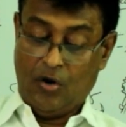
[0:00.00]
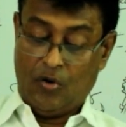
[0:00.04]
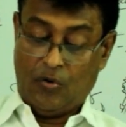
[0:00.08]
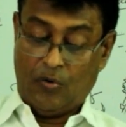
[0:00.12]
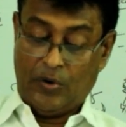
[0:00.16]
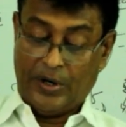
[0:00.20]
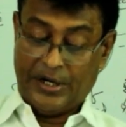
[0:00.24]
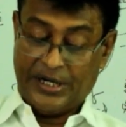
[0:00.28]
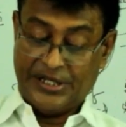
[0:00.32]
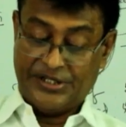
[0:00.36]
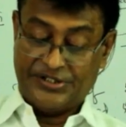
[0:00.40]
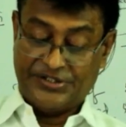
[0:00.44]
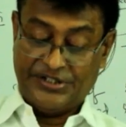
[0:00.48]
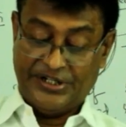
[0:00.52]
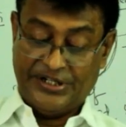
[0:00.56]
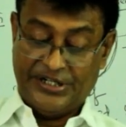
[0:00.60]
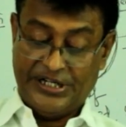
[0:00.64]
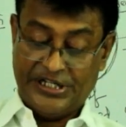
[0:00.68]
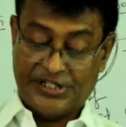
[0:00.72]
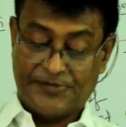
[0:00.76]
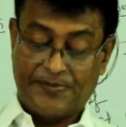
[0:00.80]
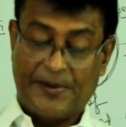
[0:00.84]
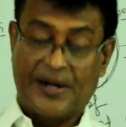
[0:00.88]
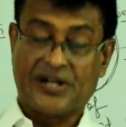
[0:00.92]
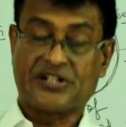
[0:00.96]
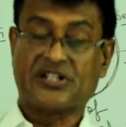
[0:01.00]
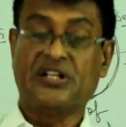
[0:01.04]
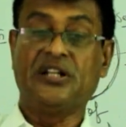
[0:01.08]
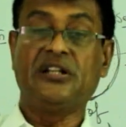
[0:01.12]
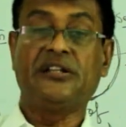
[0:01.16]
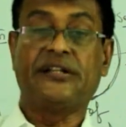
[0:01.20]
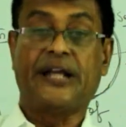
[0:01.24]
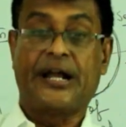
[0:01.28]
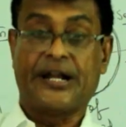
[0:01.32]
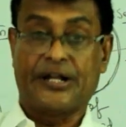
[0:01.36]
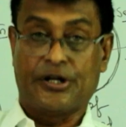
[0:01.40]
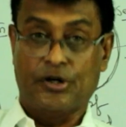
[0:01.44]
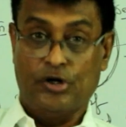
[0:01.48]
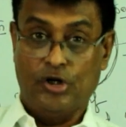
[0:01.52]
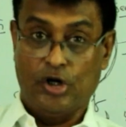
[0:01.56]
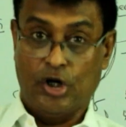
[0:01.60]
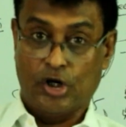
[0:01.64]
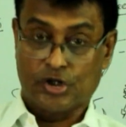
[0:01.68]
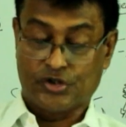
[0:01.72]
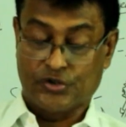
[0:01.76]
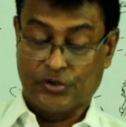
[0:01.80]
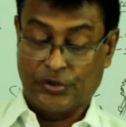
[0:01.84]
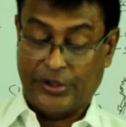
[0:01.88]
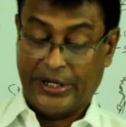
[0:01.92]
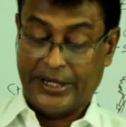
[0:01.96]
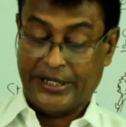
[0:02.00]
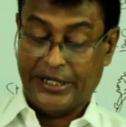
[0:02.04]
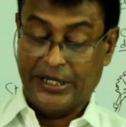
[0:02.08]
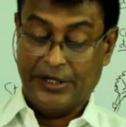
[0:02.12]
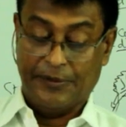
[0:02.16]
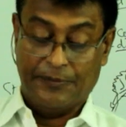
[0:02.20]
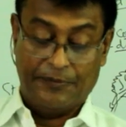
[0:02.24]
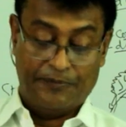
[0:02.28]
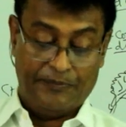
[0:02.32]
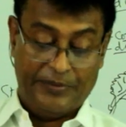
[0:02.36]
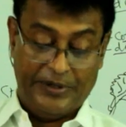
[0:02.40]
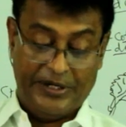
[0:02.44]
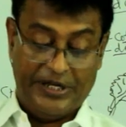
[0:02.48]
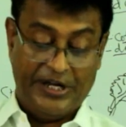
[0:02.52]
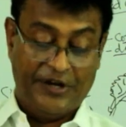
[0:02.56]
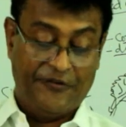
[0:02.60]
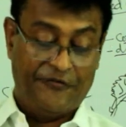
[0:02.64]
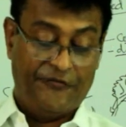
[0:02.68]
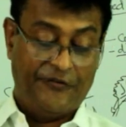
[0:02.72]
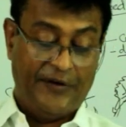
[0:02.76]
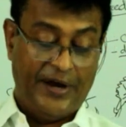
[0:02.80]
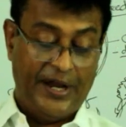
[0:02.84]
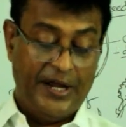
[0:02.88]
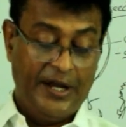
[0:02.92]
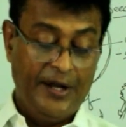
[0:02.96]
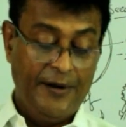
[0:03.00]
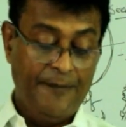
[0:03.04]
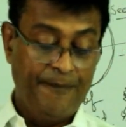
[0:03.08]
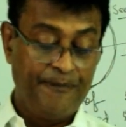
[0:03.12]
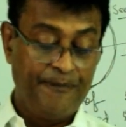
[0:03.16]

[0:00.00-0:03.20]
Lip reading: What is seed dispersal? That you will also get in PDF file.